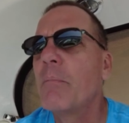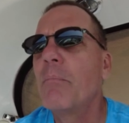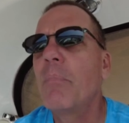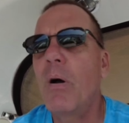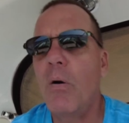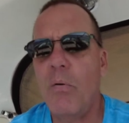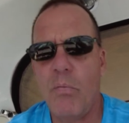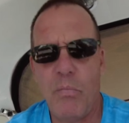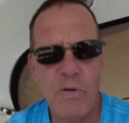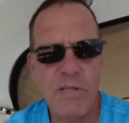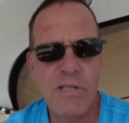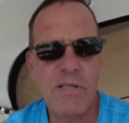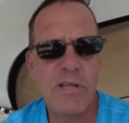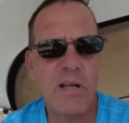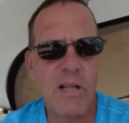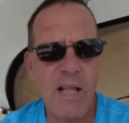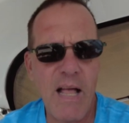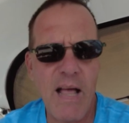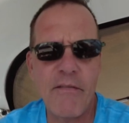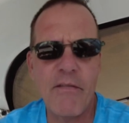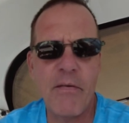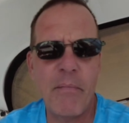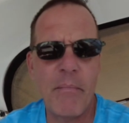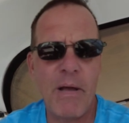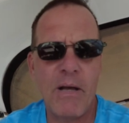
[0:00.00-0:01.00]
but we still
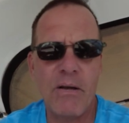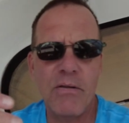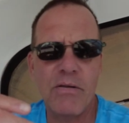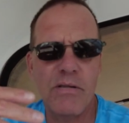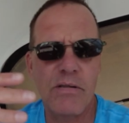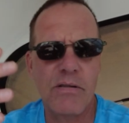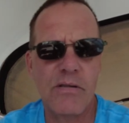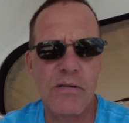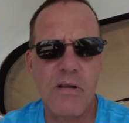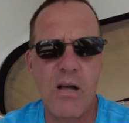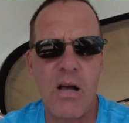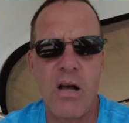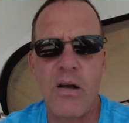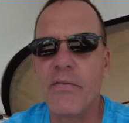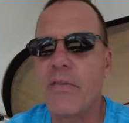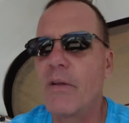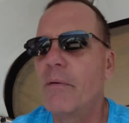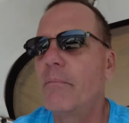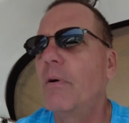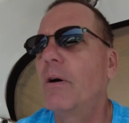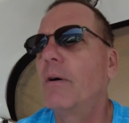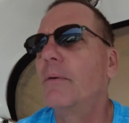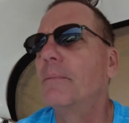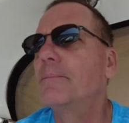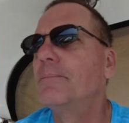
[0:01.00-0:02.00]
have a mouse on the
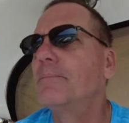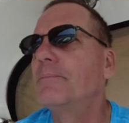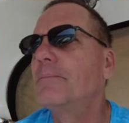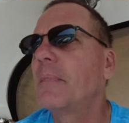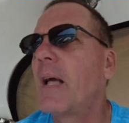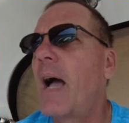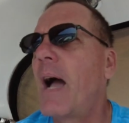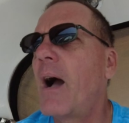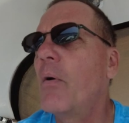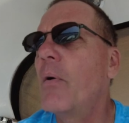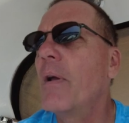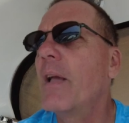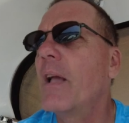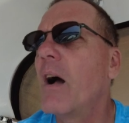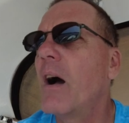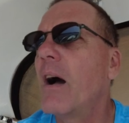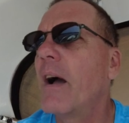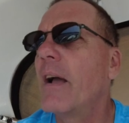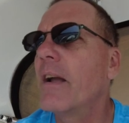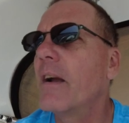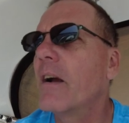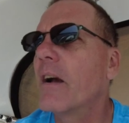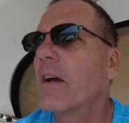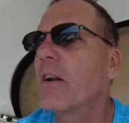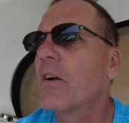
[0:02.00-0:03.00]
boat. How we
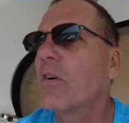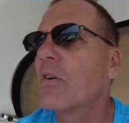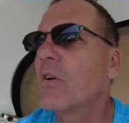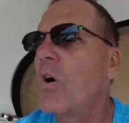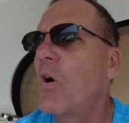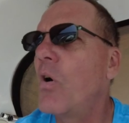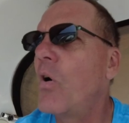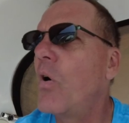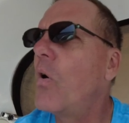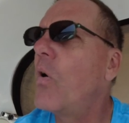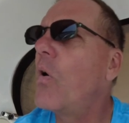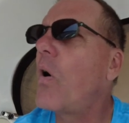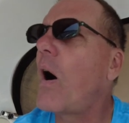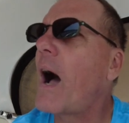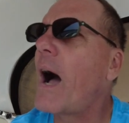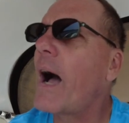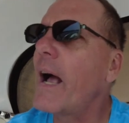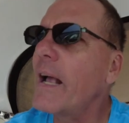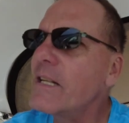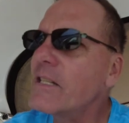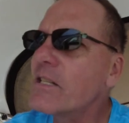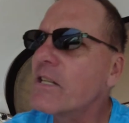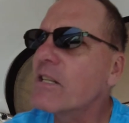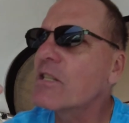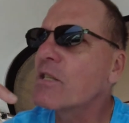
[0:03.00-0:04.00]
got here, I don't know.
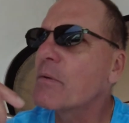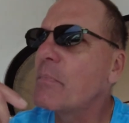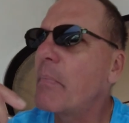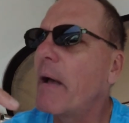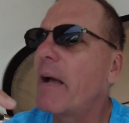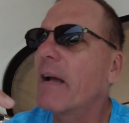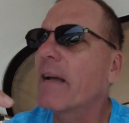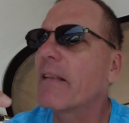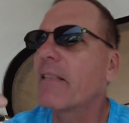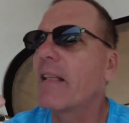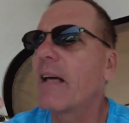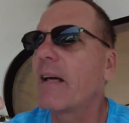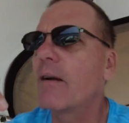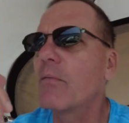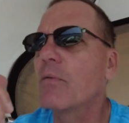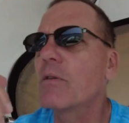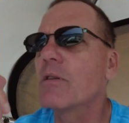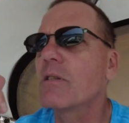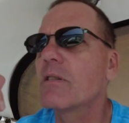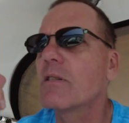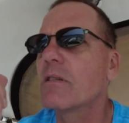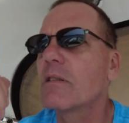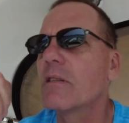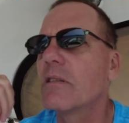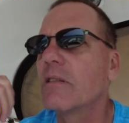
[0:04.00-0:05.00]
I suspect that it
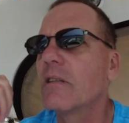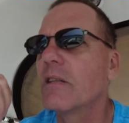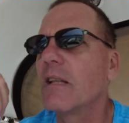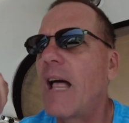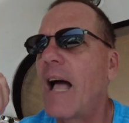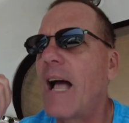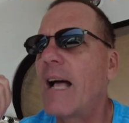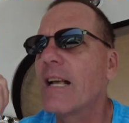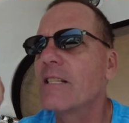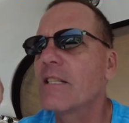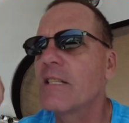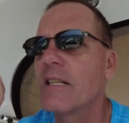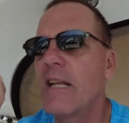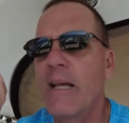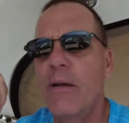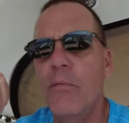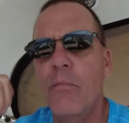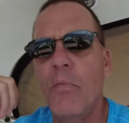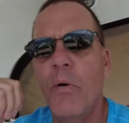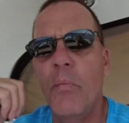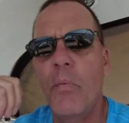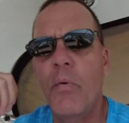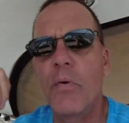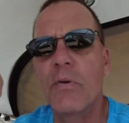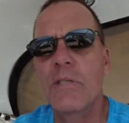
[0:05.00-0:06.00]
was last night
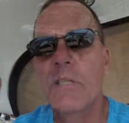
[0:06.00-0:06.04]
when we